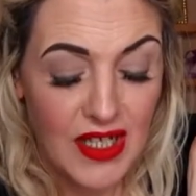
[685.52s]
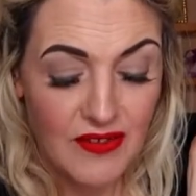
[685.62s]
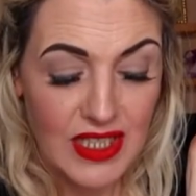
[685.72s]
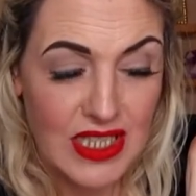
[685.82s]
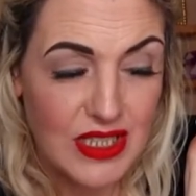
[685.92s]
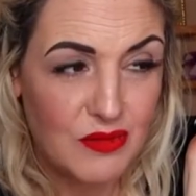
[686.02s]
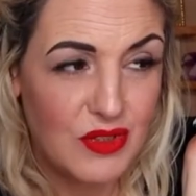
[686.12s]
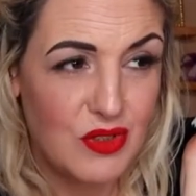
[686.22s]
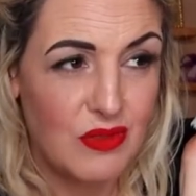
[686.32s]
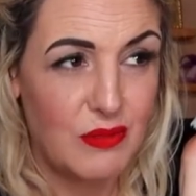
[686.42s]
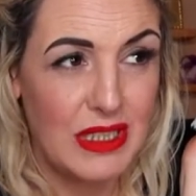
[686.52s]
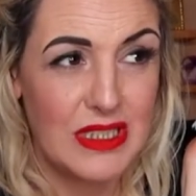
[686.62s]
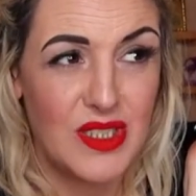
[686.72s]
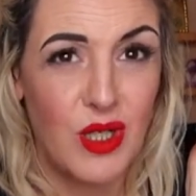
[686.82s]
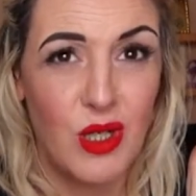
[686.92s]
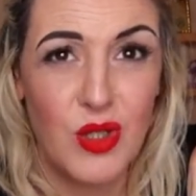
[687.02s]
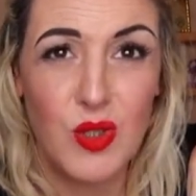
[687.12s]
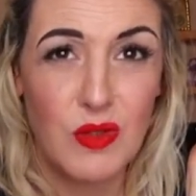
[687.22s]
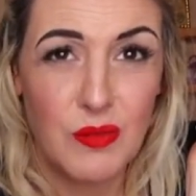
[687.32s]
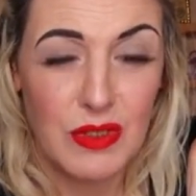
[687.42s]
feels like someone's doing a bit of stalking
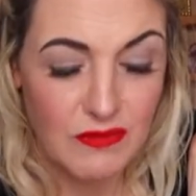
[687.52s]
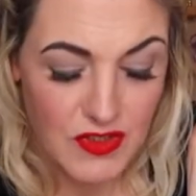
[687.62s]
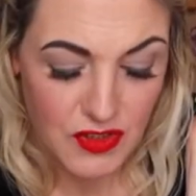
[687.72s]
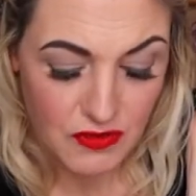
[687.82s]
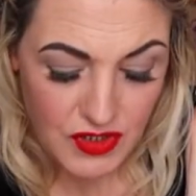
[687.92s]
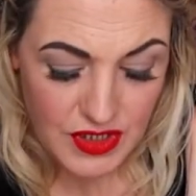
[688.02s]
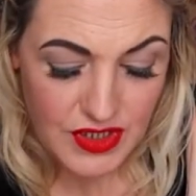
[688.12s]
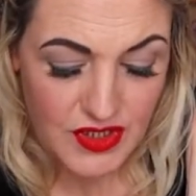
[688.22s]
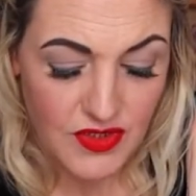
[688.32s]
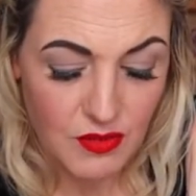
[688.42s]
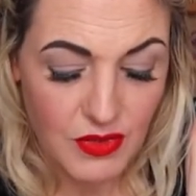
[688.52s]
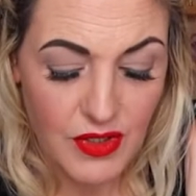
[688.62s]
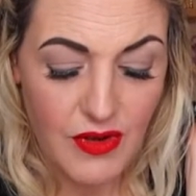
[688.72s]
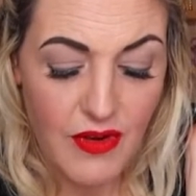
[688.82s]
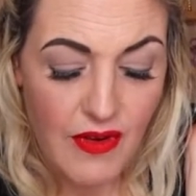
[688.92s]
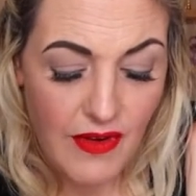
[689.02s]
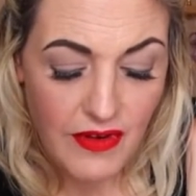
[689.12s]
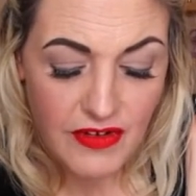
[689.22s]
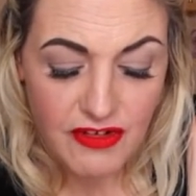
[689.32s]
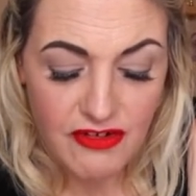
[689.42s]
or a bit of research into someone.
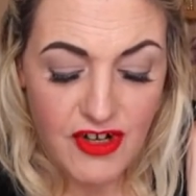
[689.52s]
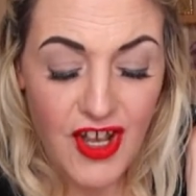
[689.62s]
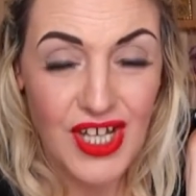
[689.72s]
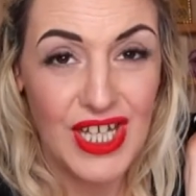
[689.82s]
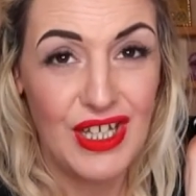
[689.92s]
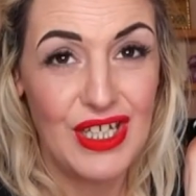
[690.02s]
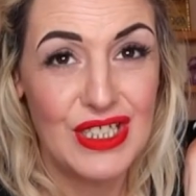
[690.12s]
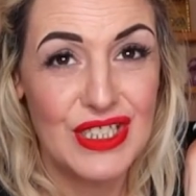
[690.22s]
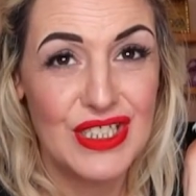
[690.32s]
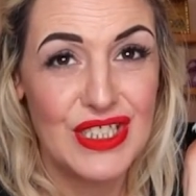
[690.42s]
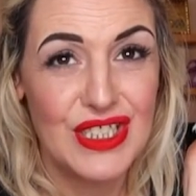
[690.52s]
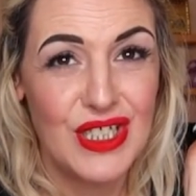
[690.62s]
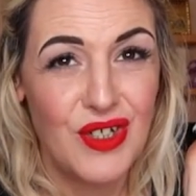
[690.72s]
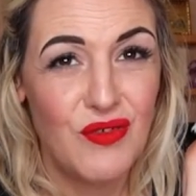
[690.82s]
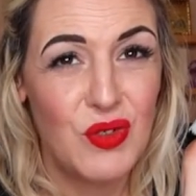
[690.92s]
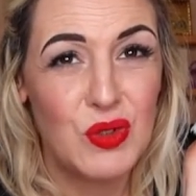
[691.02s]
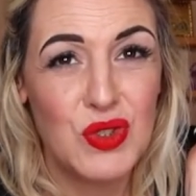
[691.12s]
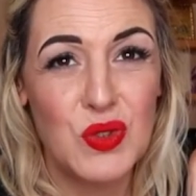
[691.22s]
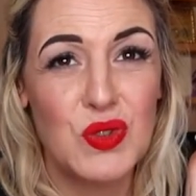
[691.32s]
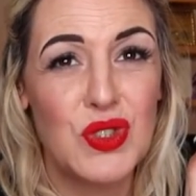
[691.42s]
They're not healed. Four of
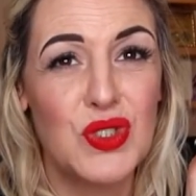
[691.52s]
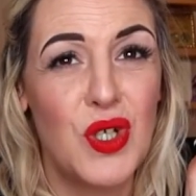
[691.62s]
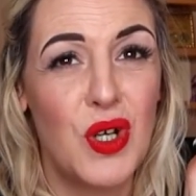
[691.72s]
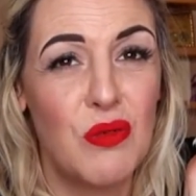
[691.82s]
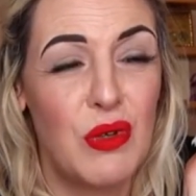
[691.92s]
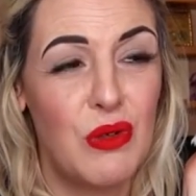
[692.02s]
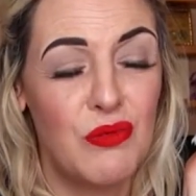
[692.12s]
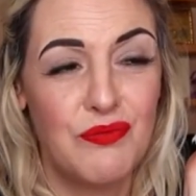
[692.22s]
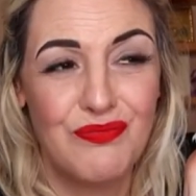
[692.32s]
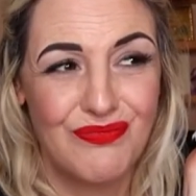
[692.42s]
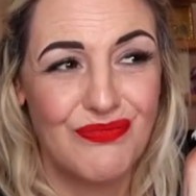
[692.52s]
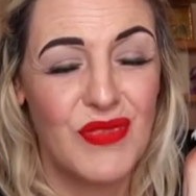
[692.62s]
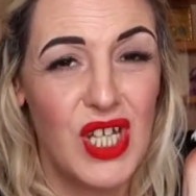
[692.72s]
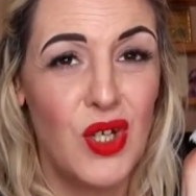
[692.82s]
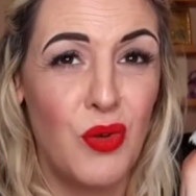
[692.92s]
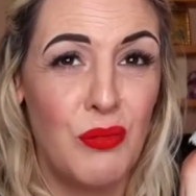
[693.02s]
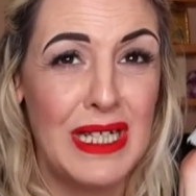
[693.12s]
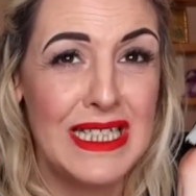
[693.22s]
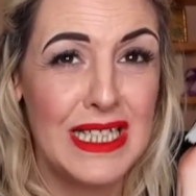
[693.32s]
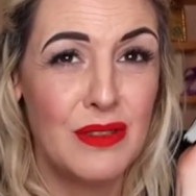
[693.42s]
Swords could talk about, you know,
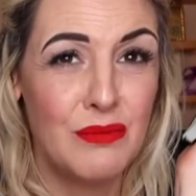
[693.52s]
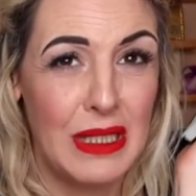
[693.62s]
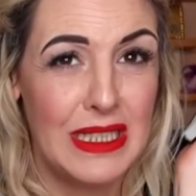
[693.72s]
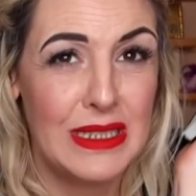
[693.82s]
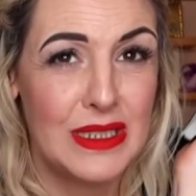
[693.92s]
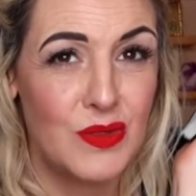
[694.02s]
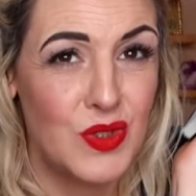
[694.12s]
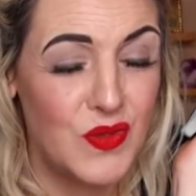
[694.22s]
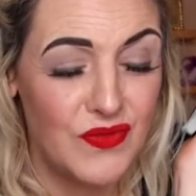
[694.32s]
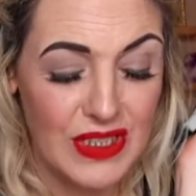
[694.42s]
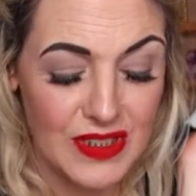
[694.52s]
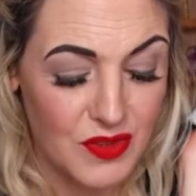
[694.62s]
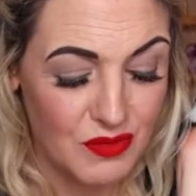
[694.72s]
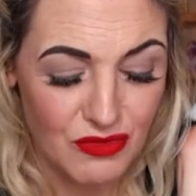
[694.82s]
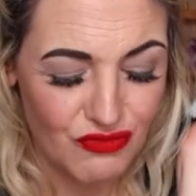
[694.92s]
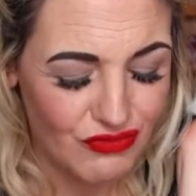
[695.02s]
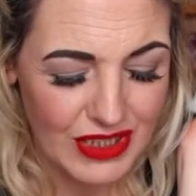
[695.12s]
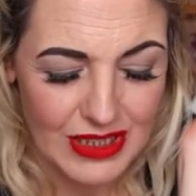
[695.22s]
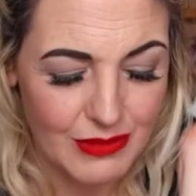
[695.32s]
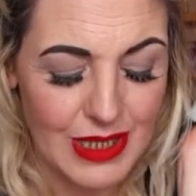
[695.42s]
mental imbalance. So I do feel that someone's
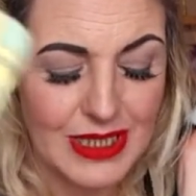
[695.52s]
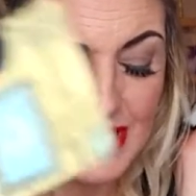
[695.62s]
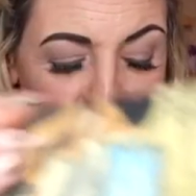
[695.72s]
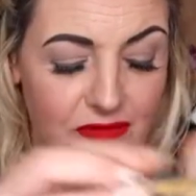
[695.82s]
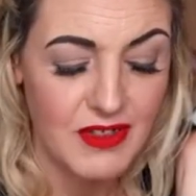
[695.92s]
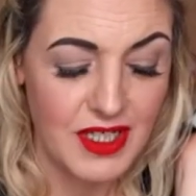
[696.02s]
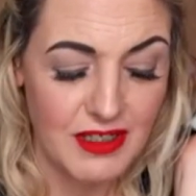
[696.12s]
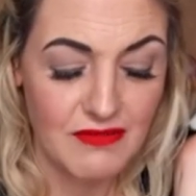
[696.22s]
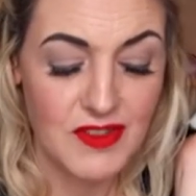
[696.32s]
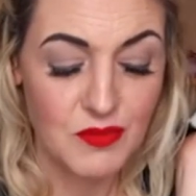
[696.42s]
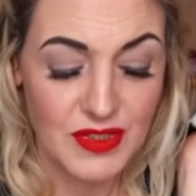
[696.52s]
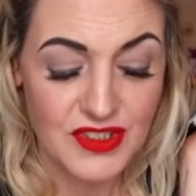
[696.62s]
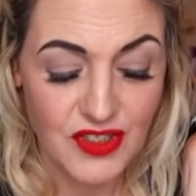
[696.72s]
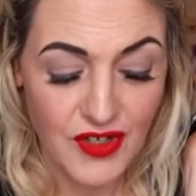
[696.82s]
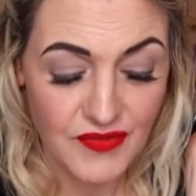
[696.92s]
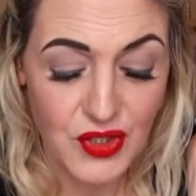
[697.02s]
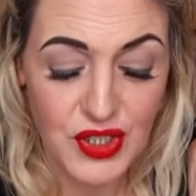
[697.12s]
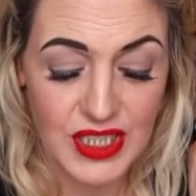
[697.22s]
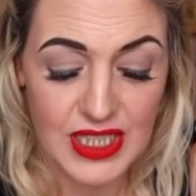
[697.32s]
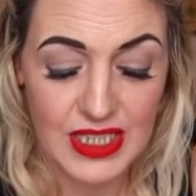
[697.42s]
really mentally not right here. Someone's not
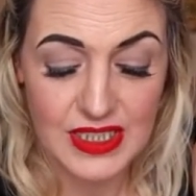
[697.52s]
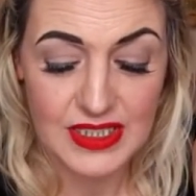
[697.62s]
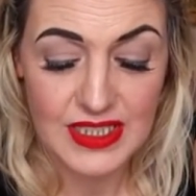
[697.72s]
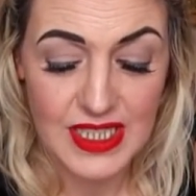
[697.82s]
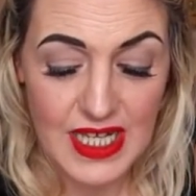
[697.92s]
fucking healed.